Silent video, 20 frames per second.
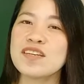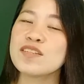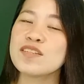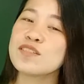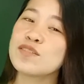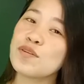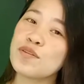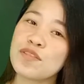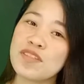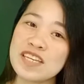
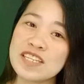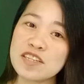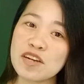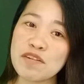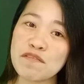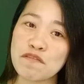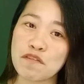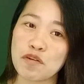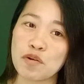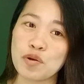So these
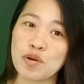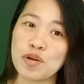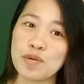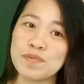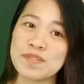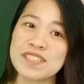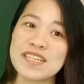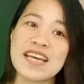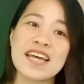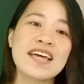are
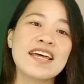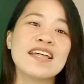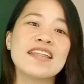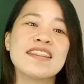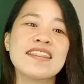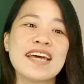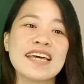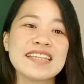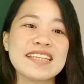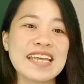verbs
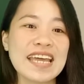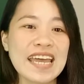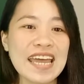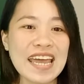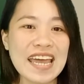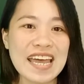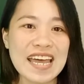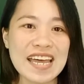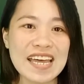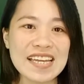that
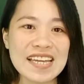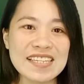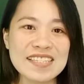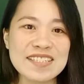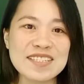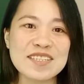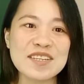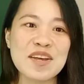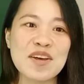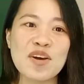
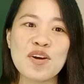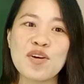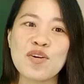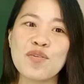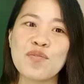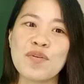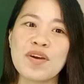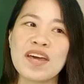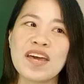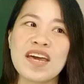ends
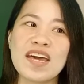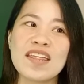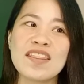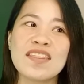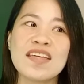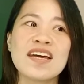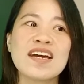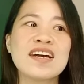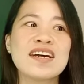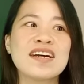with